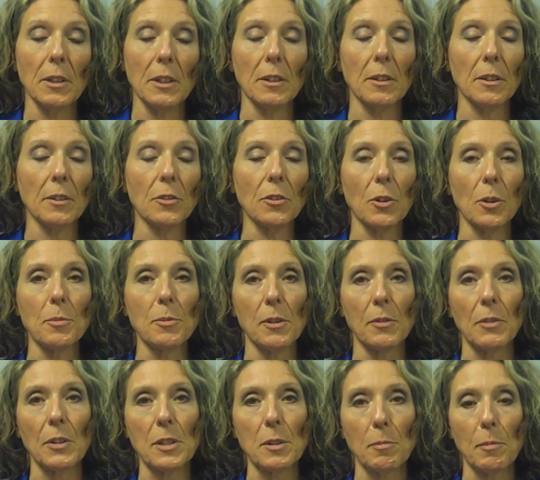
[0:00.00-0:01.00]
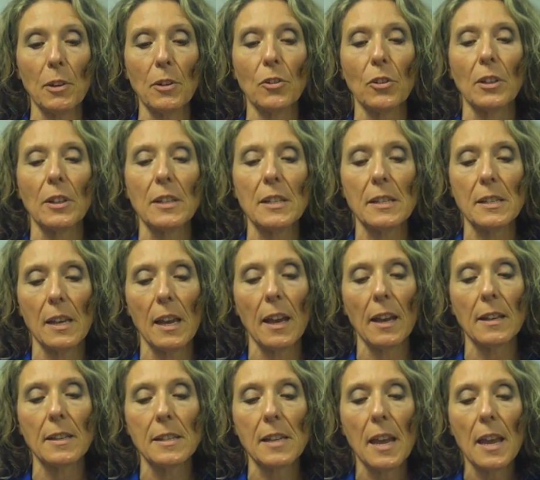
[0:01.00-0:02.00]
in terms of its mission. It
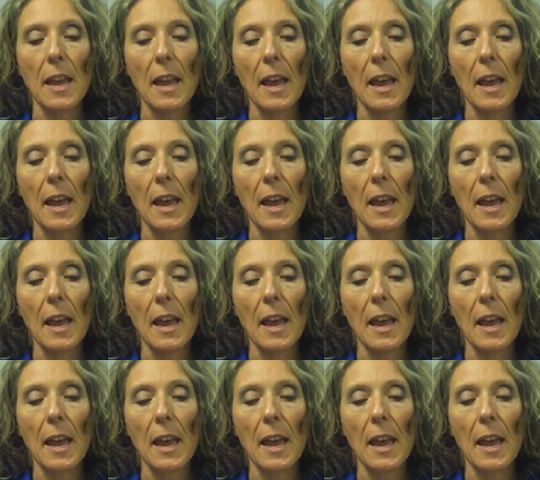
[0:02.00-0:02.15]
says